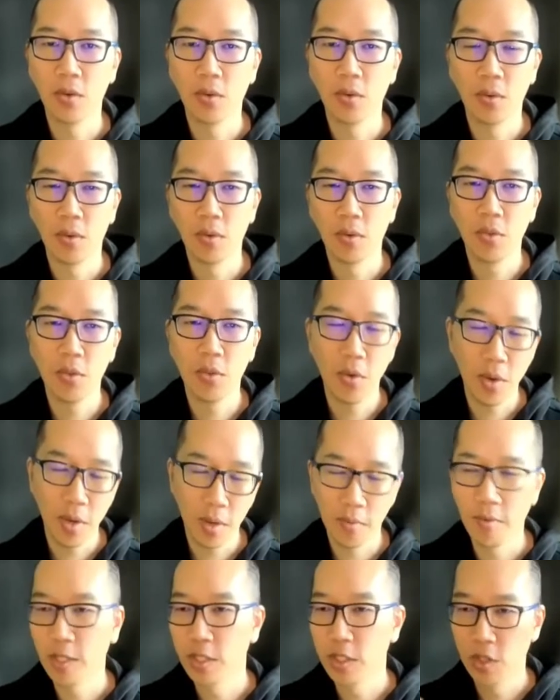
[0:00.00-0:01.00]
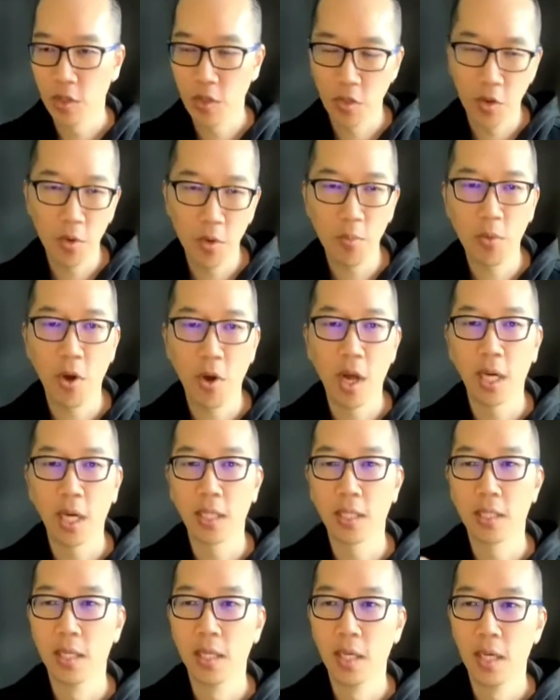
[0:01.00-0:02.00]
or third, and eventually third
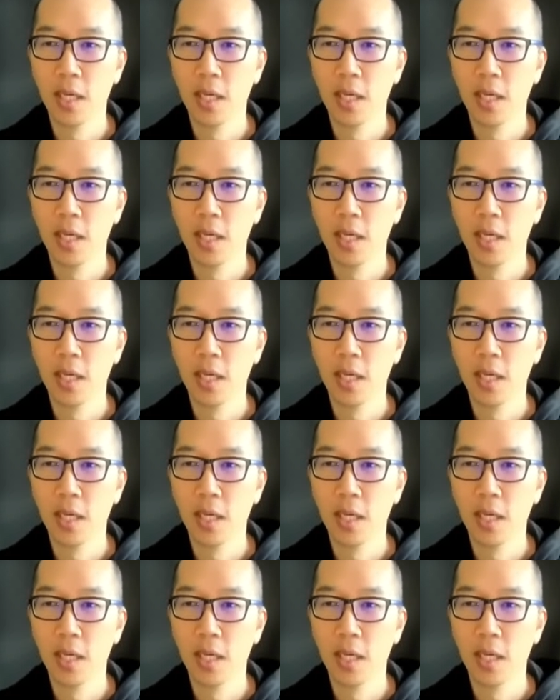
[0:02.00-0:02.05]
product,